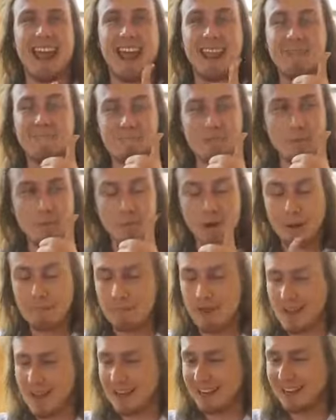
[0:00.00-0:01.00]
If
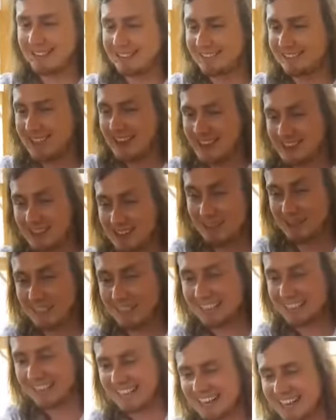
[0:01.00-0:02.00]
I'm going in the right
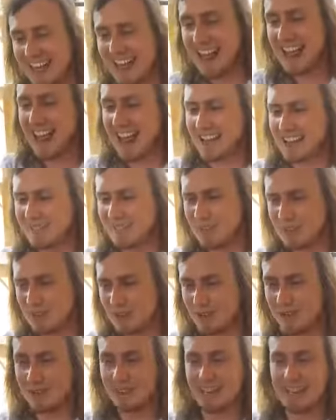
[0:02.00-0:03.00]
direction and if
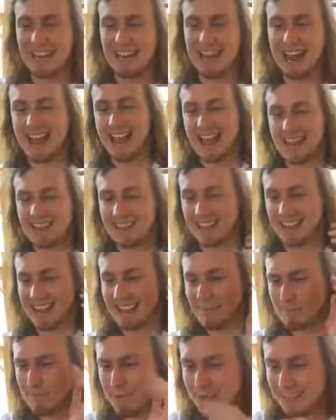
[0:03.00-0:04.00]
you agree, and
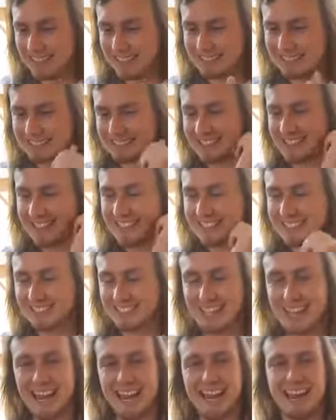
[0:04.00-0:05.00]
please
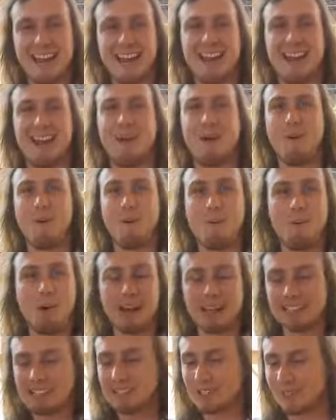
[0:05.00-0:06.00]
share what
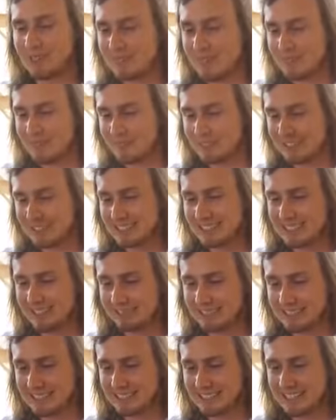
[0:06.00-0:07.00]
is your definition of
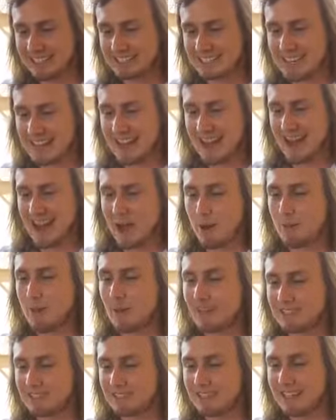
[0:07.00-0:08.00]
success. I
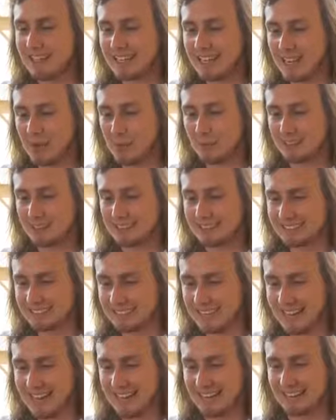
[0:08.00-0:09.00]
want to hear what you're
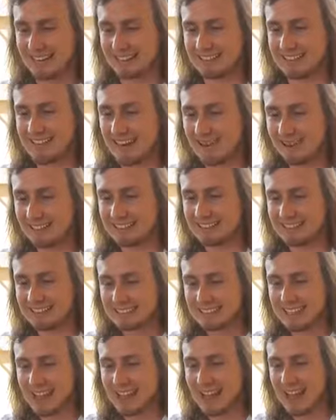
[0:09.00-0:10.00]
saying. If Terrence is
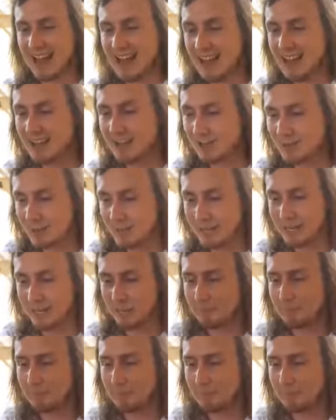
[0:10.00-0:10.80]
saying, I agree.